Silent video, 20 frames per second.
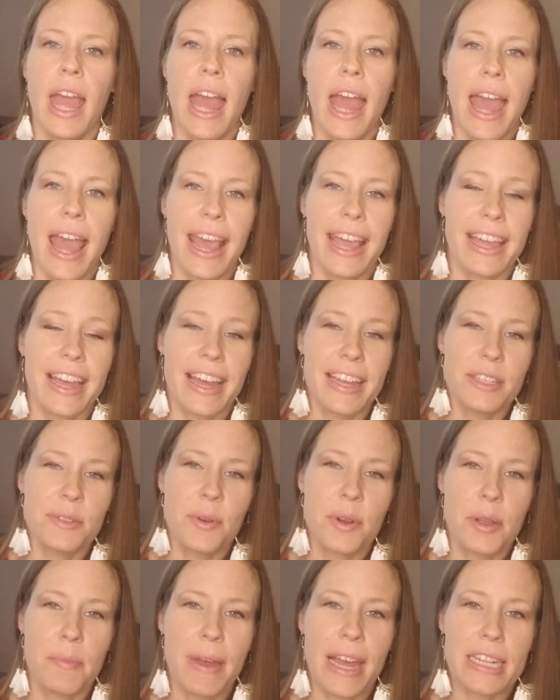Hey guys,
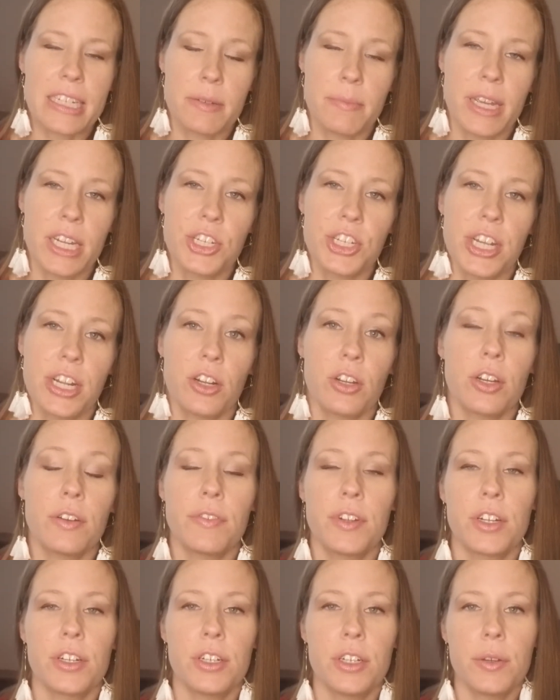welcome back to my channel. If
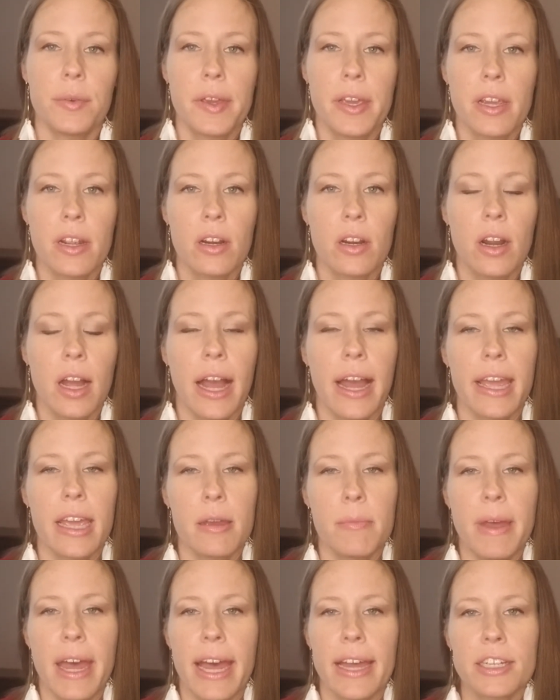you're new here, I
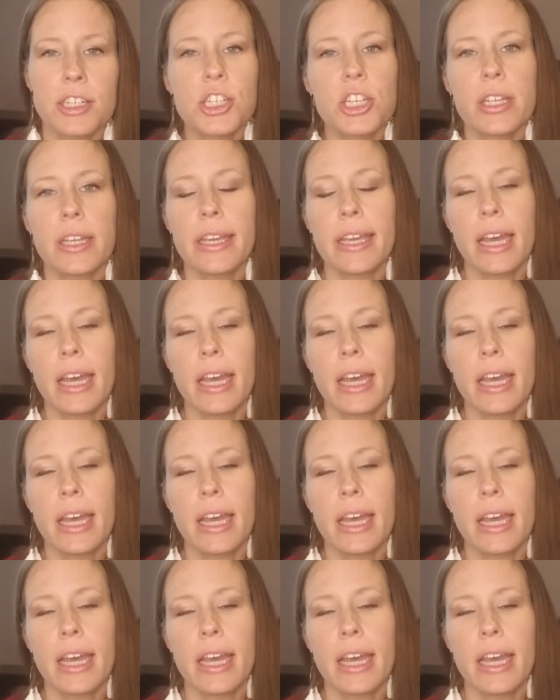am Ashley.